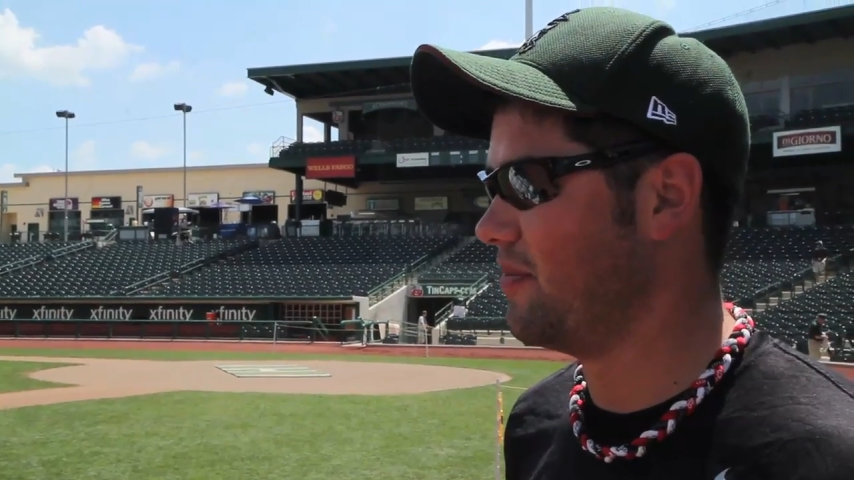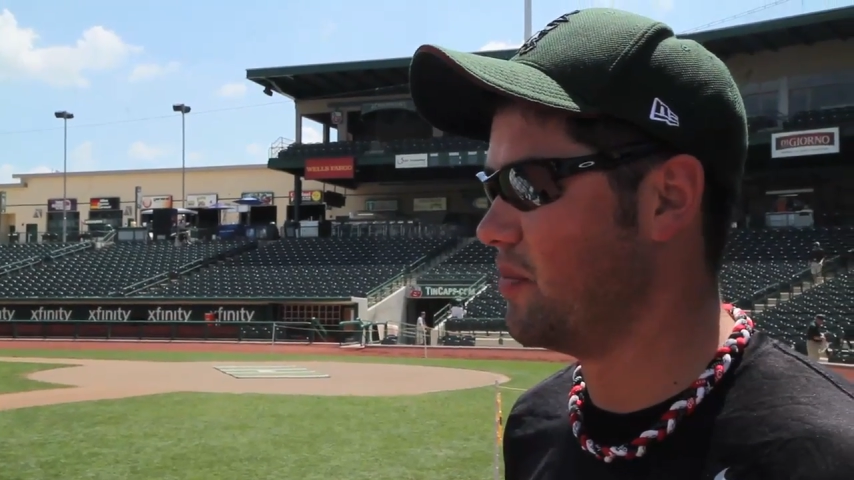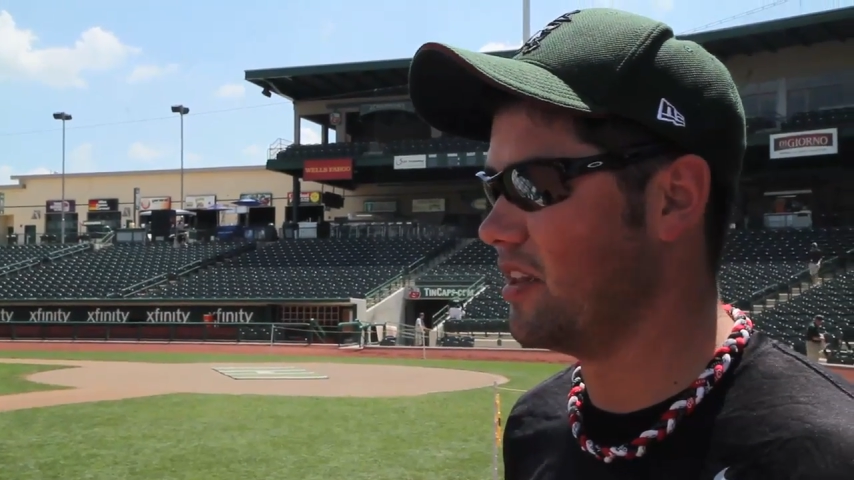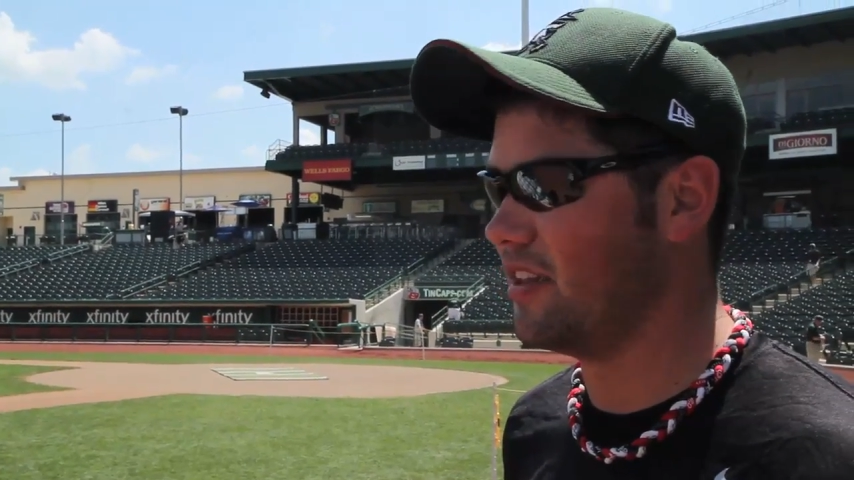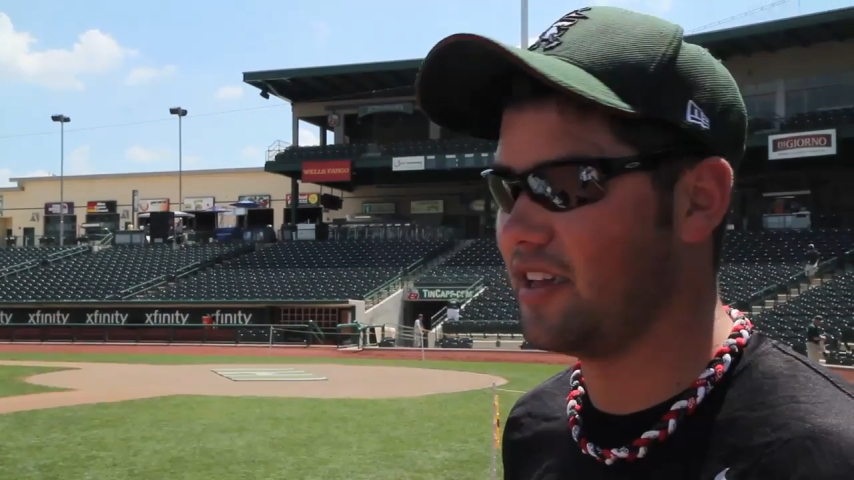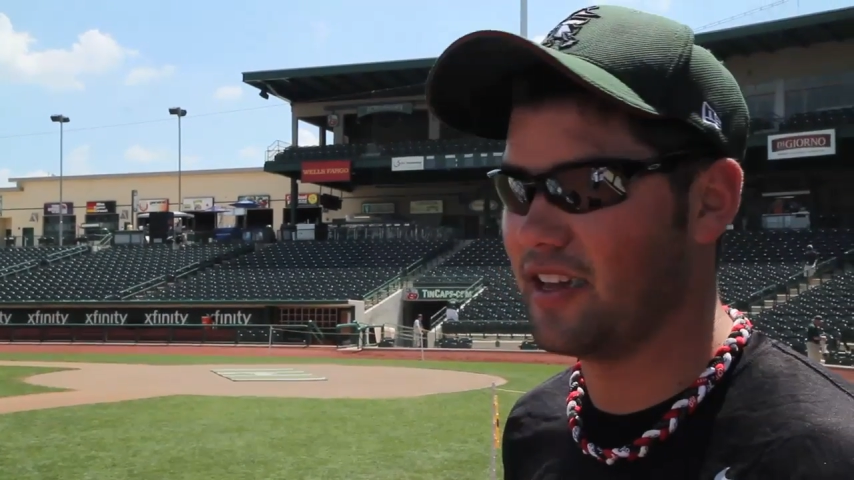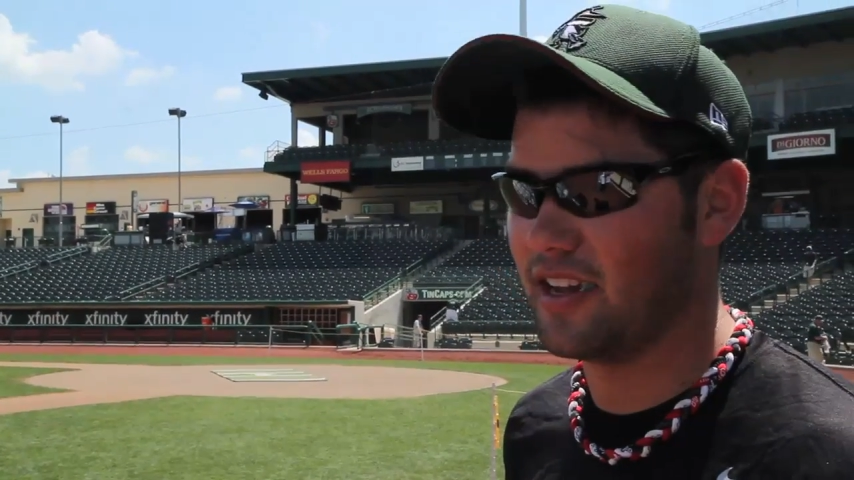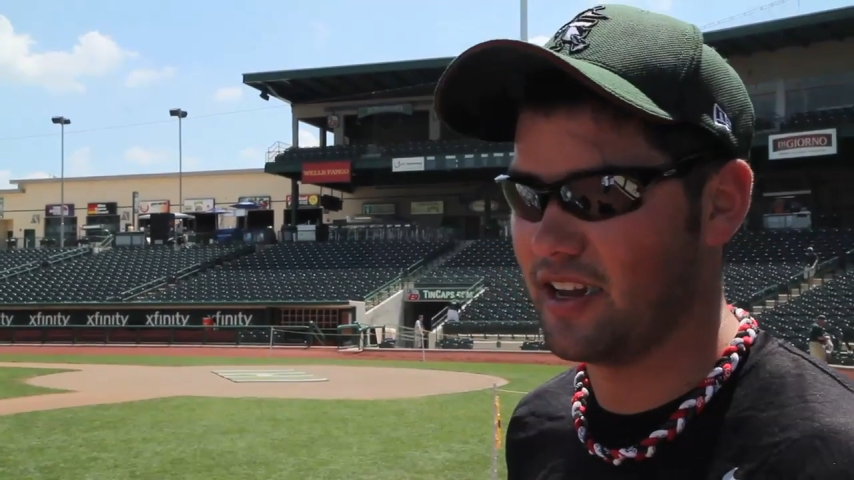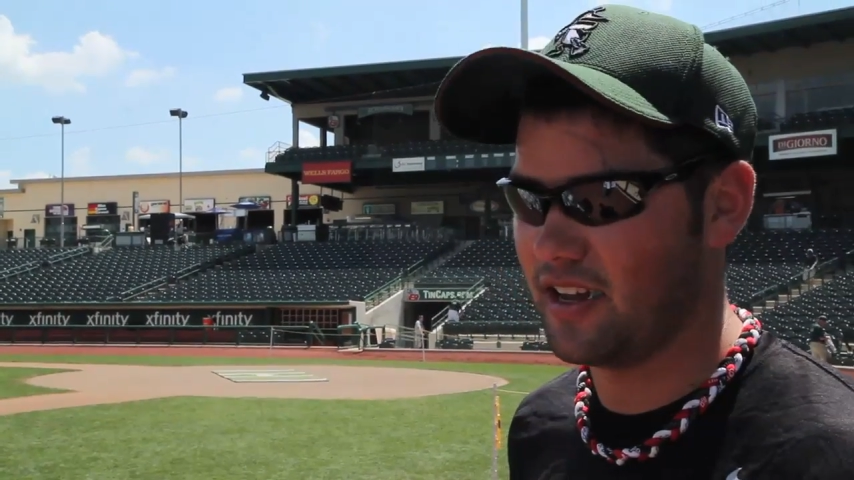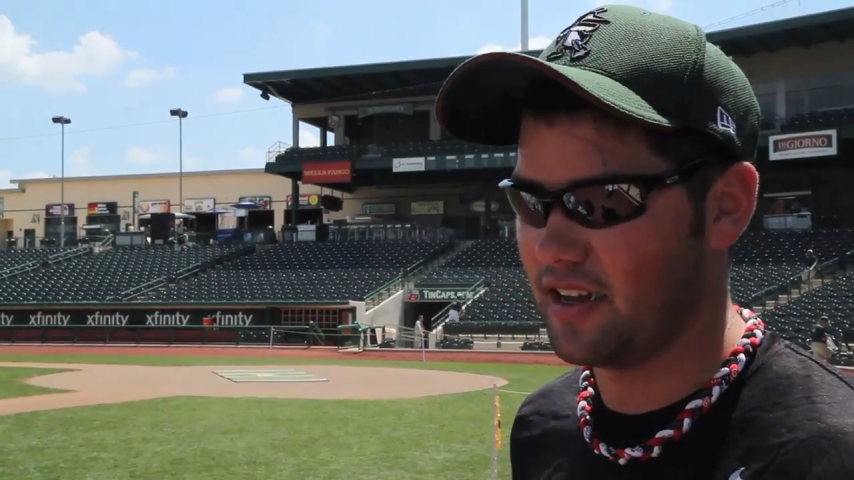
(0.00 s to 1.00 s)
Midland
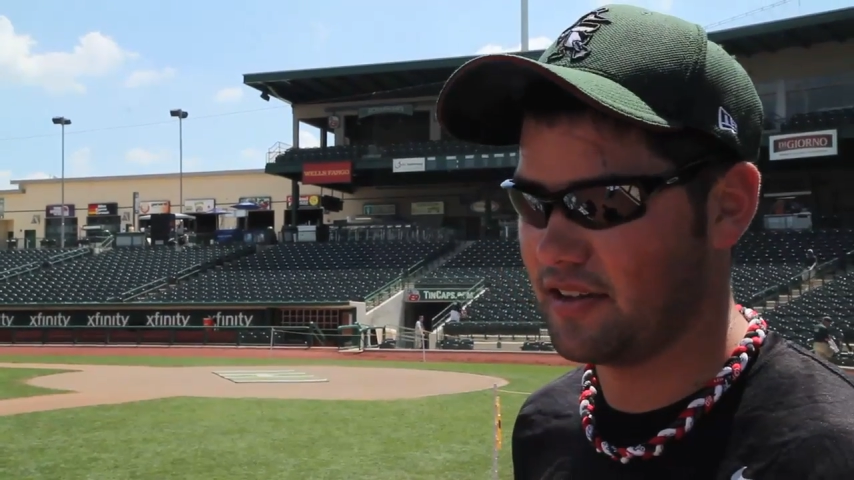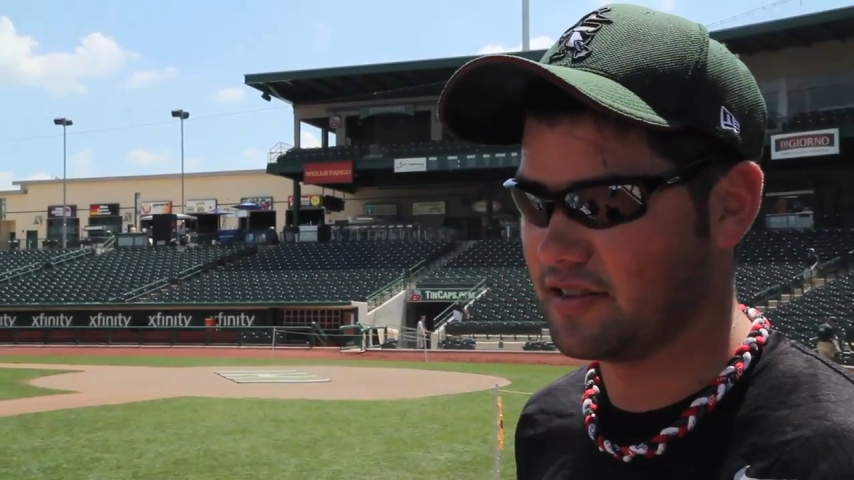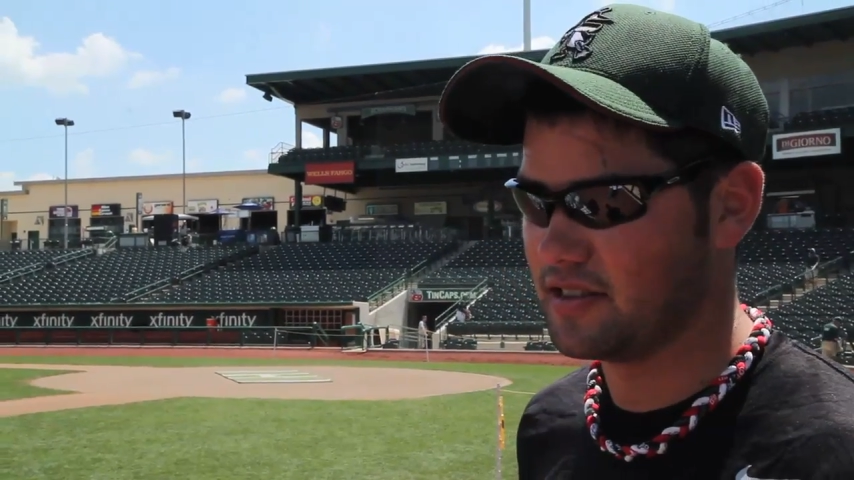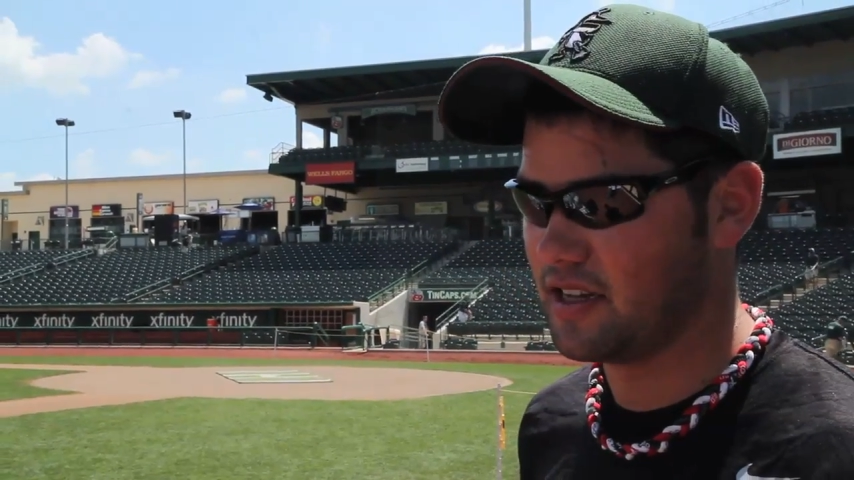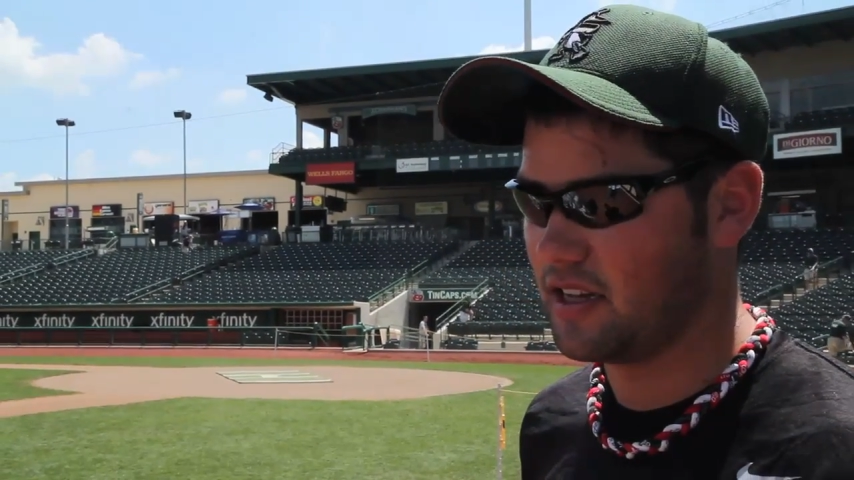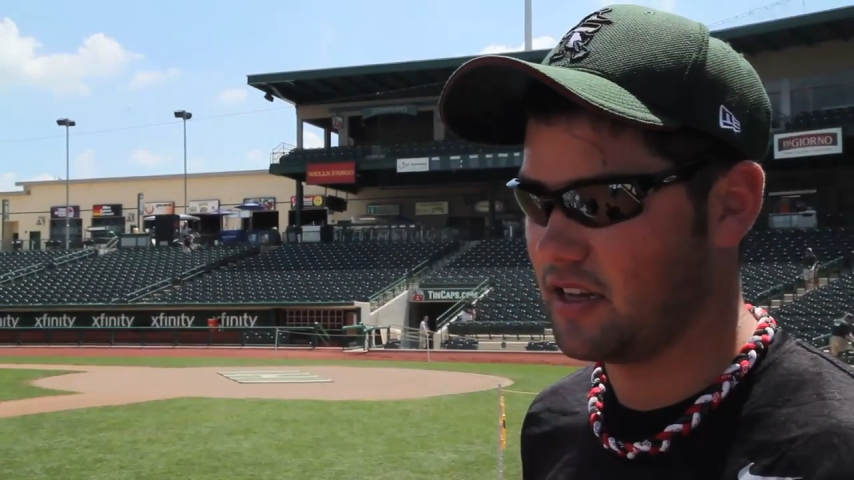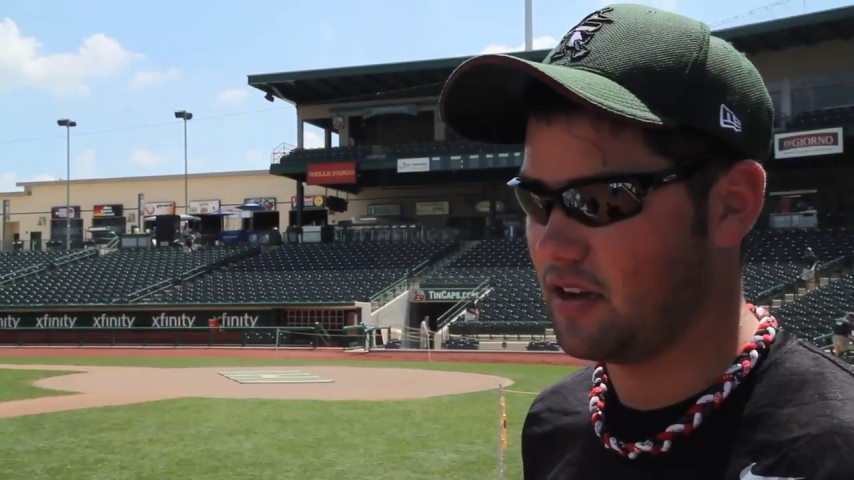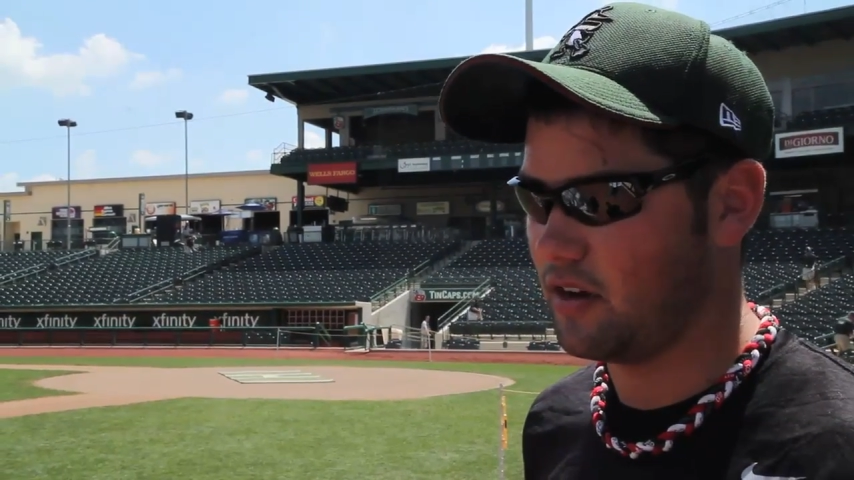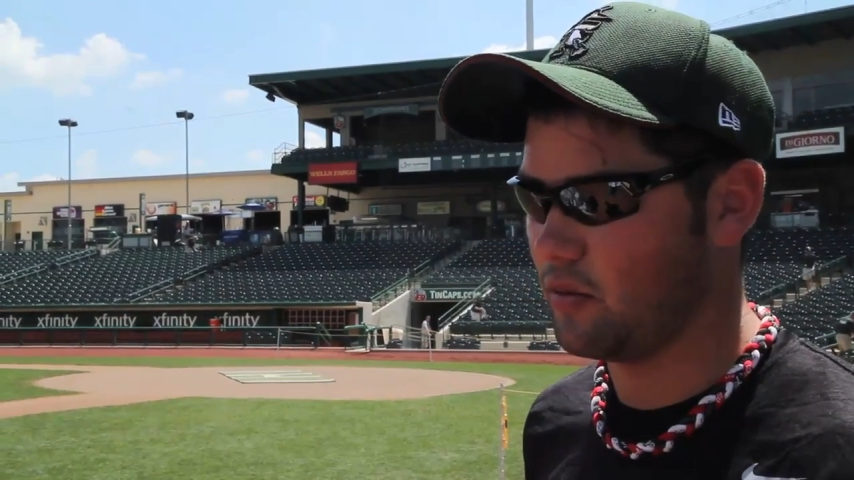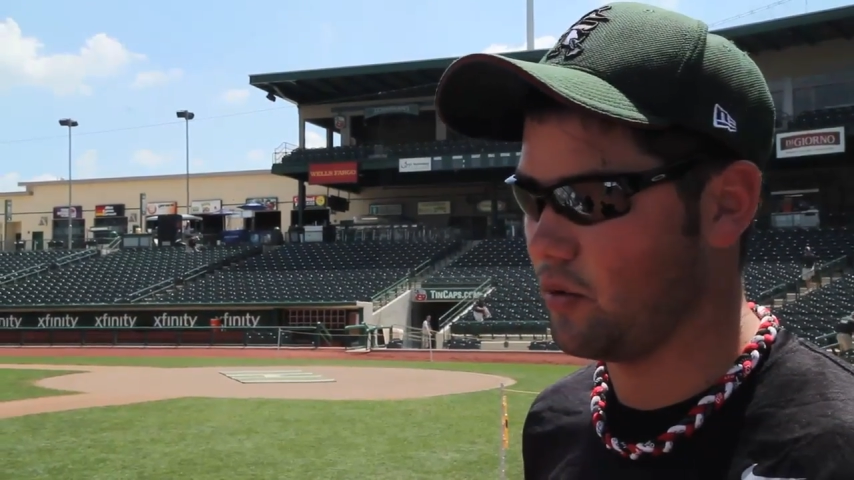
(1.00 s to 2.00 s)
and
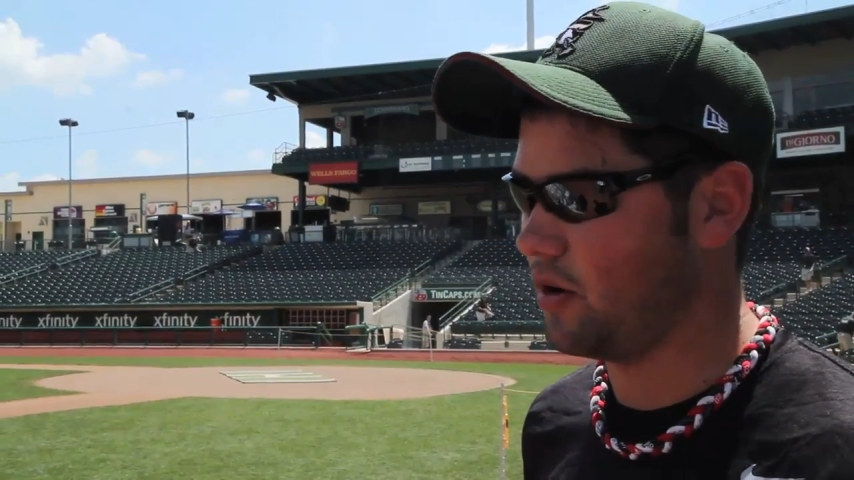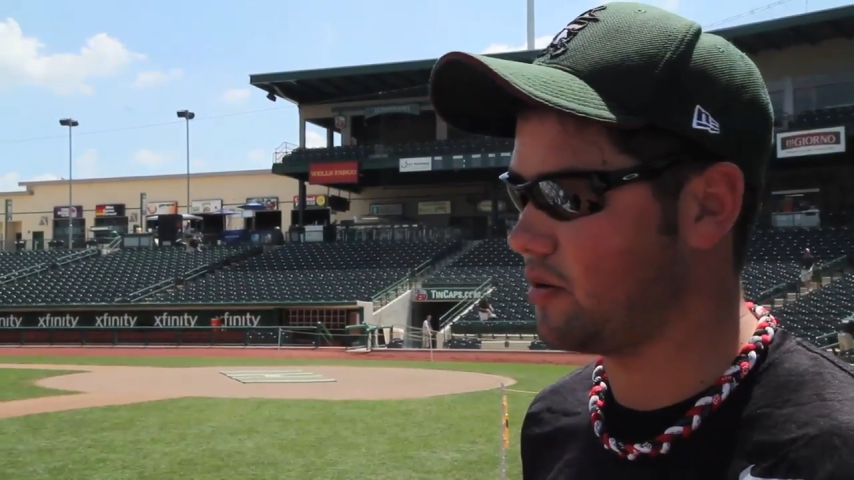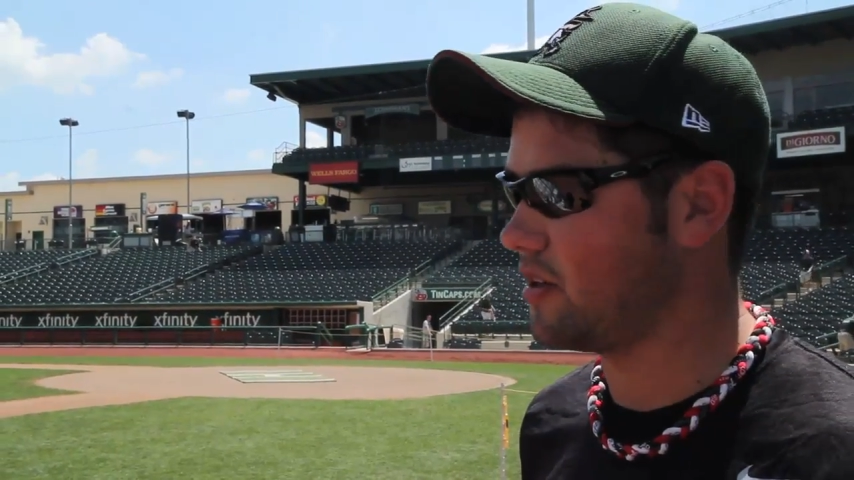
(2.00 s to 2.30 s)
on the road.